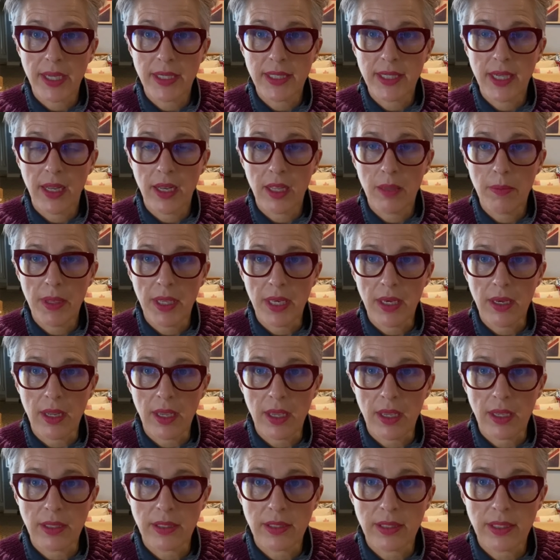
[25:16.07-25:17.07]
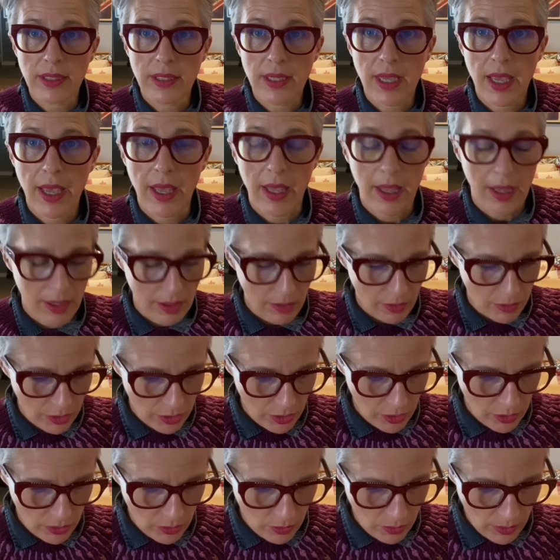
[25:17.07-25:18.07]
Telly Bean Knits, and
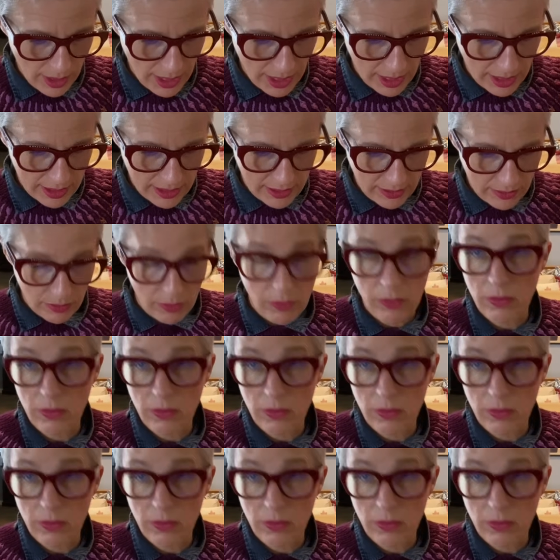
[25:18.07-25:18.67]
who is